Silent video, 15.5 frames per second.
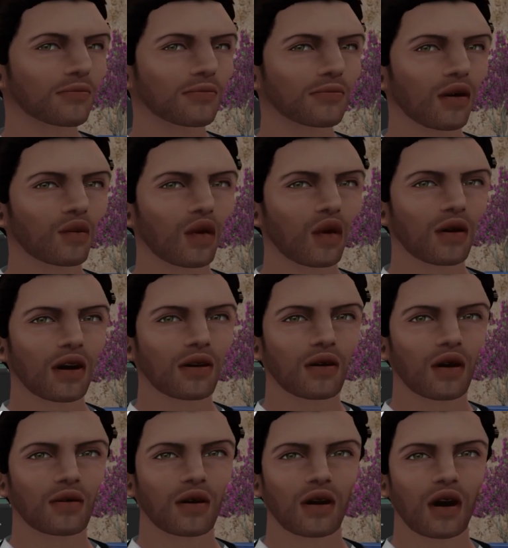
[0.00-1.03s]

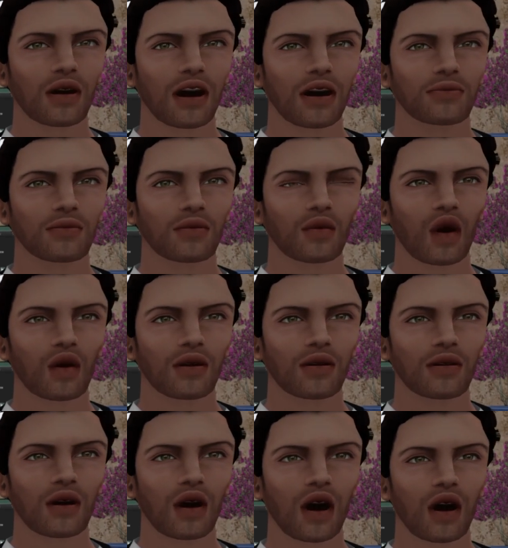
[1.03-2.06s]
service because we
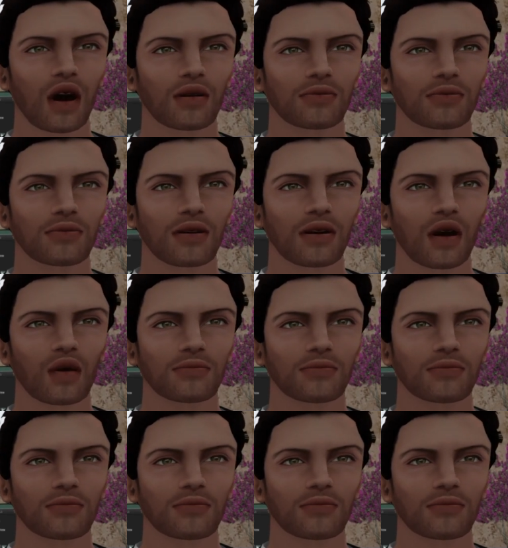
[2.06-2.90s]
do not have them.